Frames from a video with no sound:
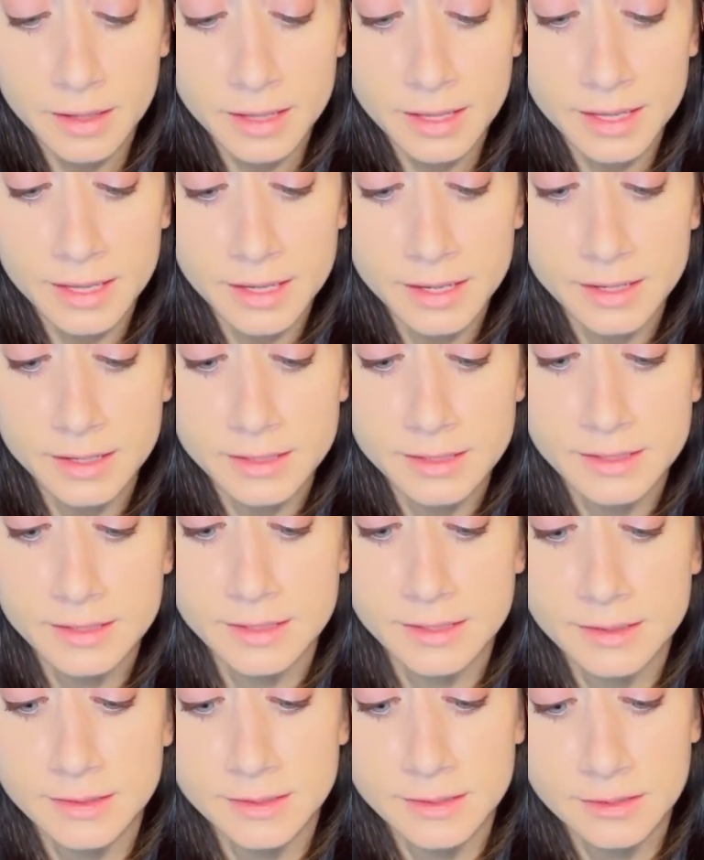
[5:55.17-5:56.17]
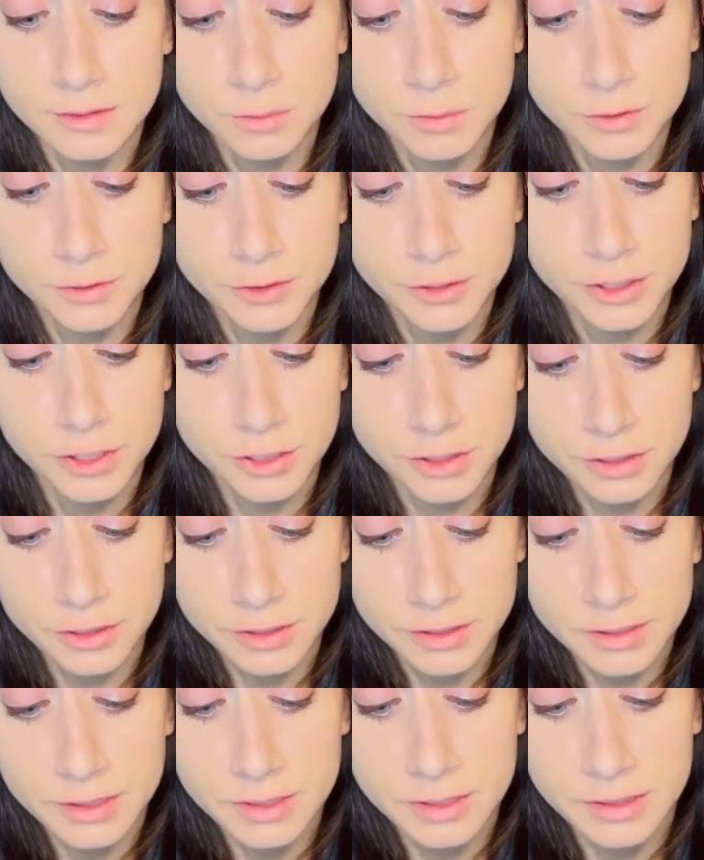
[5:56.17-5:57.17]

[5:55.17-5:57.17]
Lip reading: and this will turn.